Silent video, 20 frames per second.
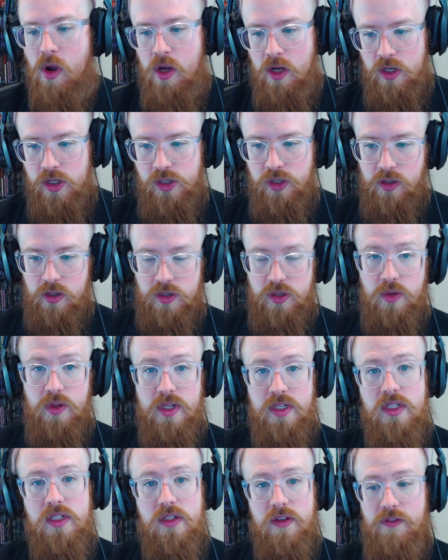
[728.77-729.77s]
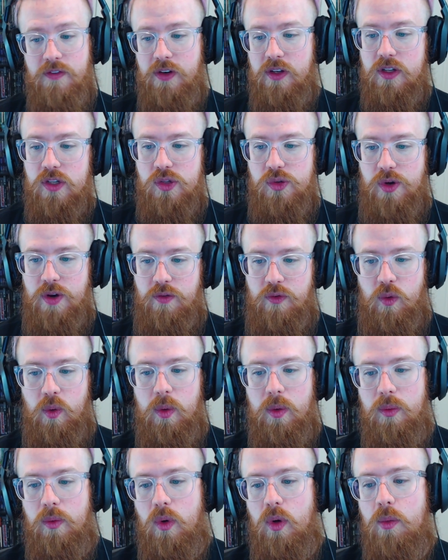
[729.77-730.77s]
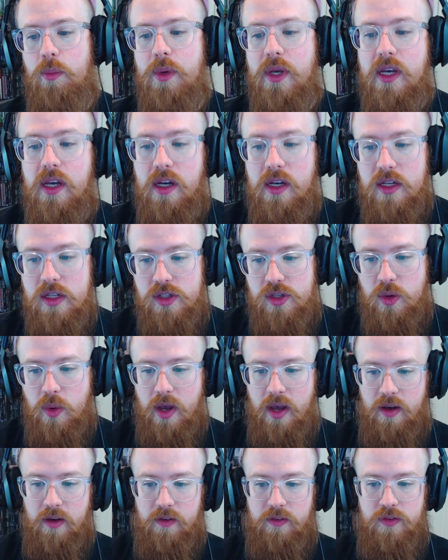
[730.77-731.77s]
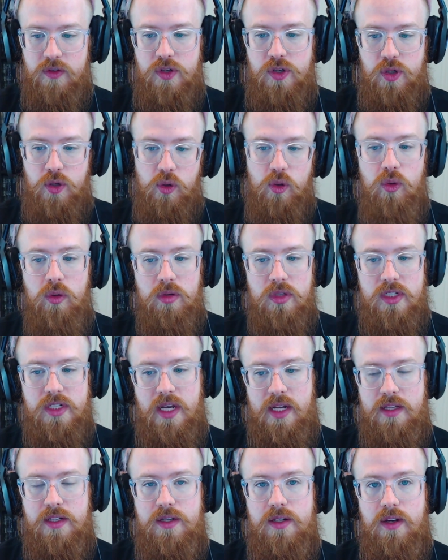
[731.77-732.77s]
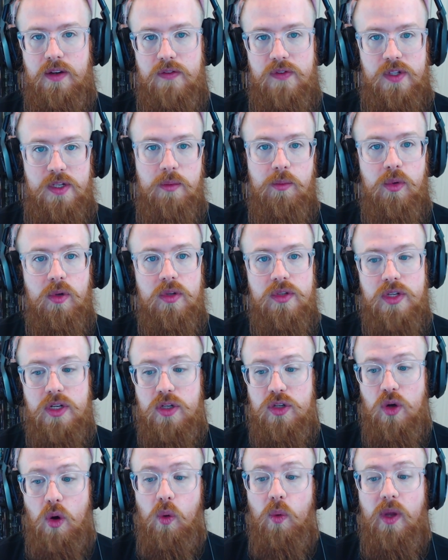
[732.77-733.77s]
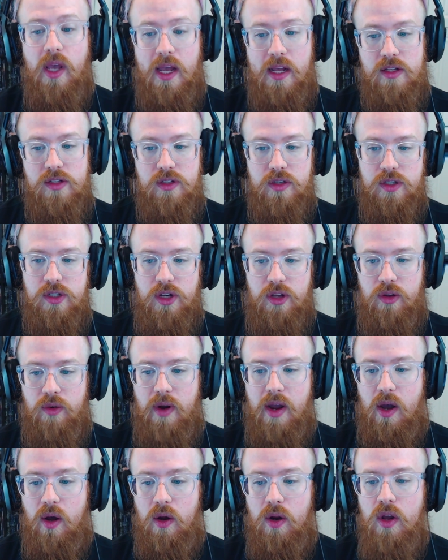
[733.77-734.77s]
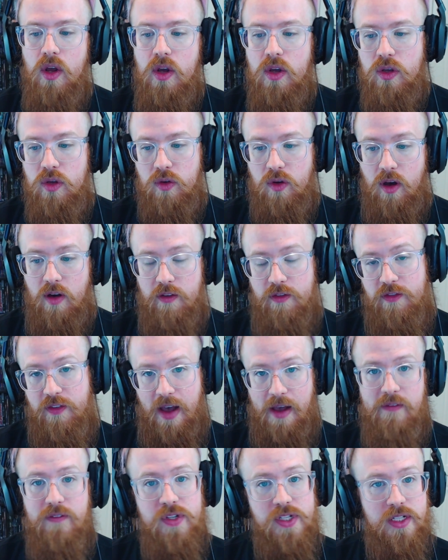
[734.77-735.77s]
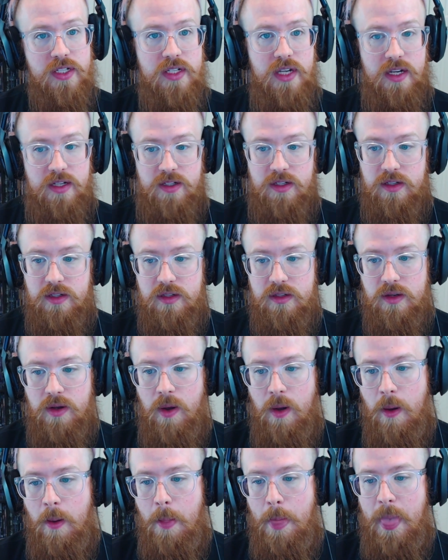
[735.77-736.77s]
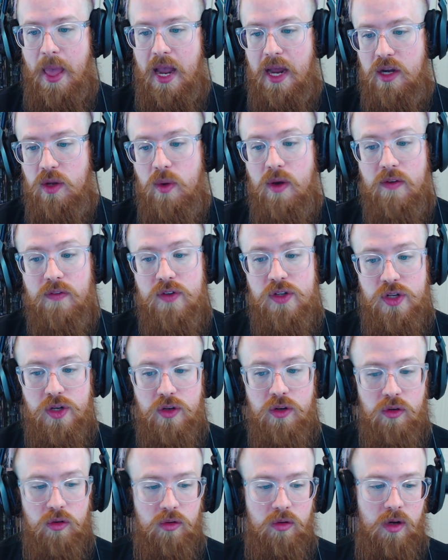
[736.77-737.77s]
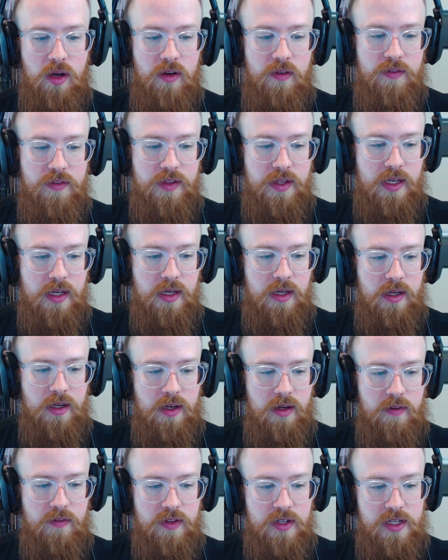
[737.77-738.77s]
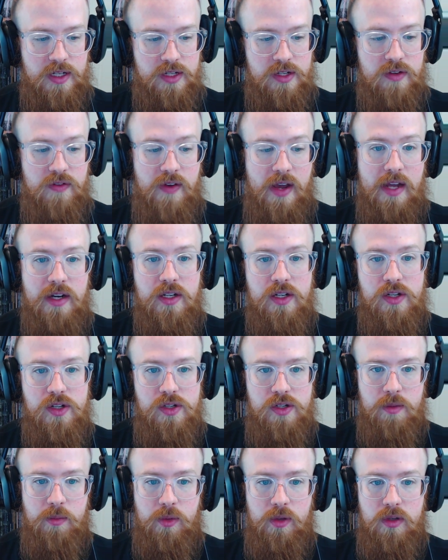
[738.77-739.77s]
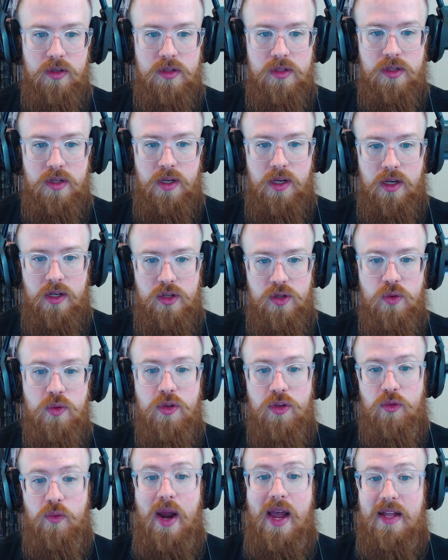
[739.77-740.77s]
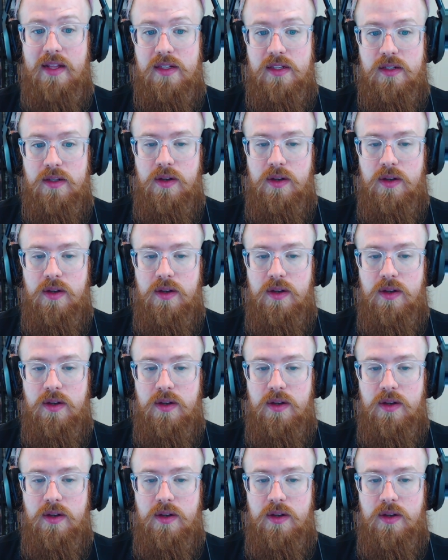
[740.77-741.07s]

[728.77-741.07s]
Sure. So this is a fairly straightforward roll because you have 2 sets of symbols that don't cancel each other out. You got 5 successes, and you have 2 of the disadvantage symbols, 2 threats.